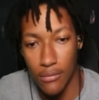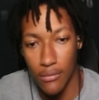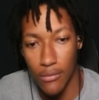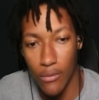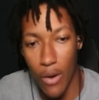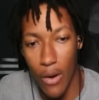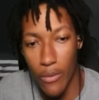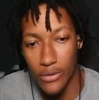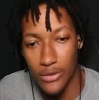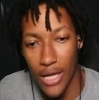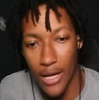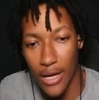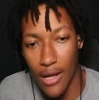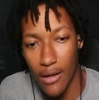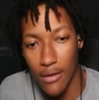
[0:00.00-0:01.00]
Where was
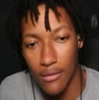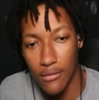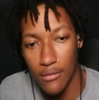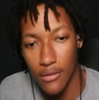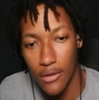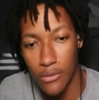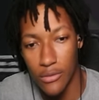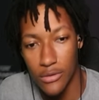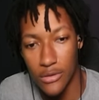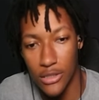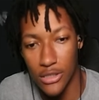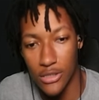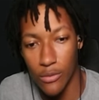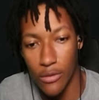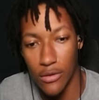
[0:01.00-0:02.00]
that at? It was
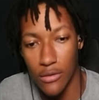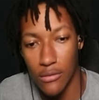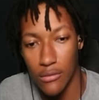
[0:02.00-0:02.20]
this way.